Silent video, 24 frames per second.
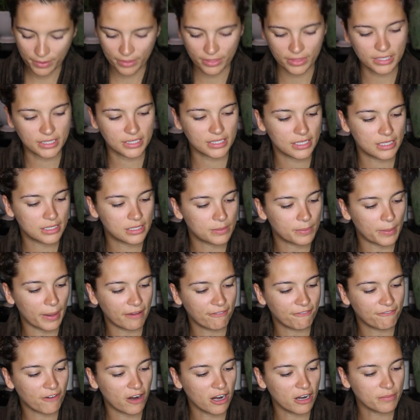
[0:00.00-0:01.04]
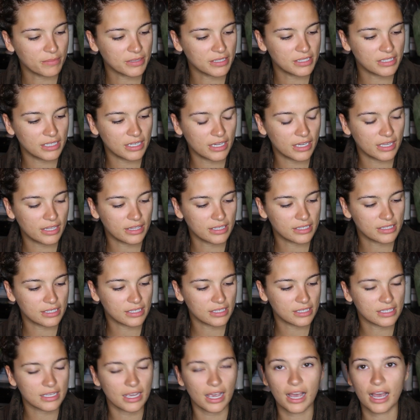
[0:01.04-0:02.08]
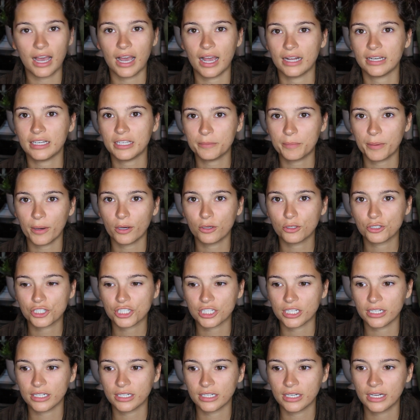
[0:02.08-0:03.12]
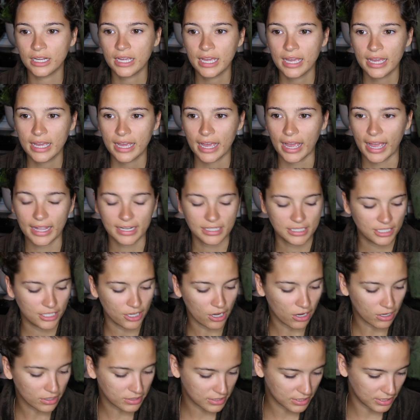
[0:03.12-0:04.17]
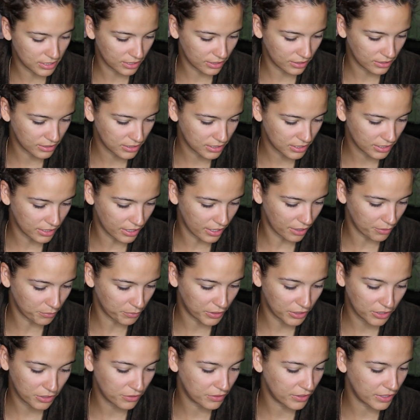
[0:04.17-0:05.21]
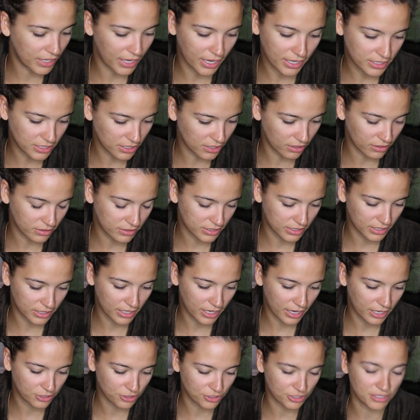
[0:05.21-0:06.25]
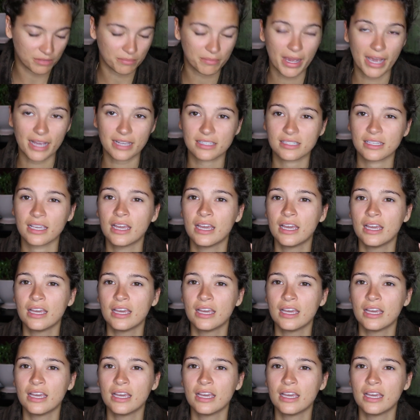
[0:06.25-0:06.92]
This is by Farmacy. This is a honey potion, antioxidant, renewing antioxidant hydrogen mask.